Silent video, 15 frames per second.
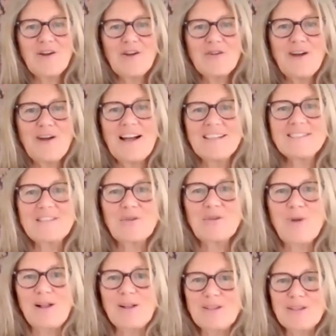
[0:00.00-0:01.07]
Hello and
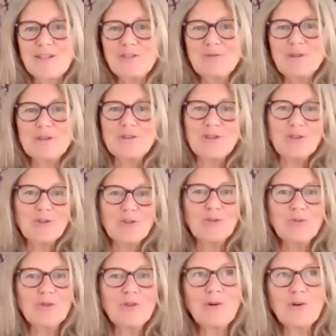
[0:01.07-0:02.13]
welcome
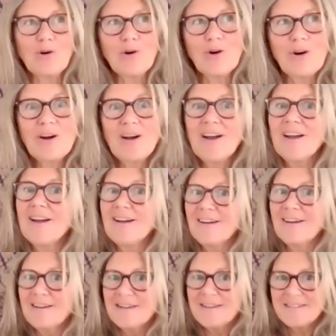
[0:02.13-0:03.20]
to your
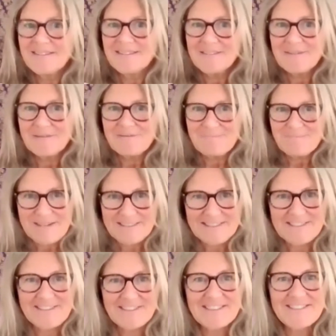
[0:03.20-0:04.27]

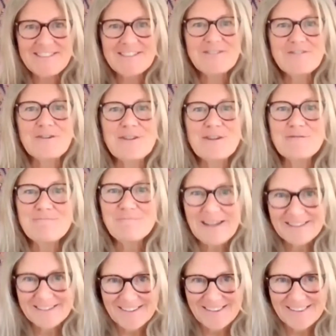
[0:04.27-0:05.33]
messages for the
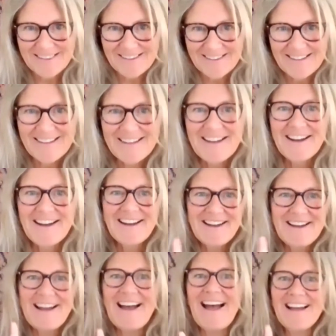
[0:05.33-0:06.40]
month
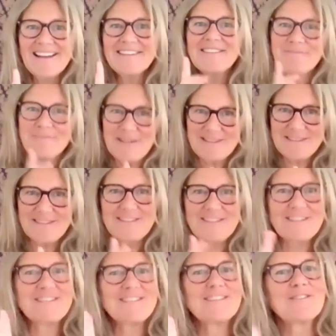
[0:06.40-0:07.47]
and
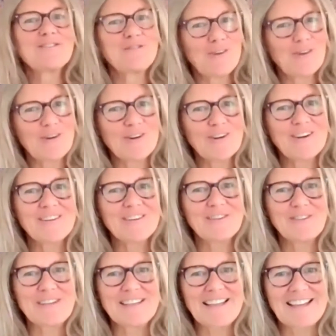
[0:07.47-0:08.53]
messages for the
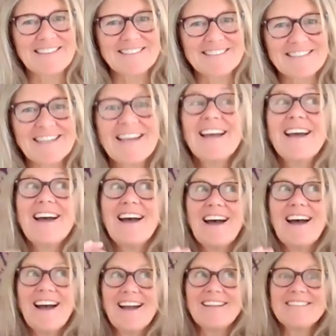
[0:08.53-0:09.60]
weekend
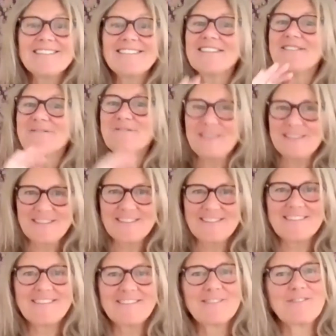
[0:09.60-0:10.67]
and
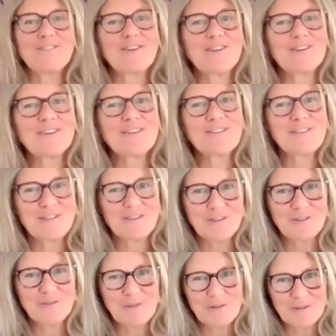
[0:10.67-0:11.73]
messages for the
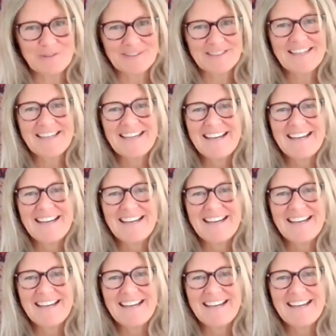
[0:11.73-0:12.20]
new moon.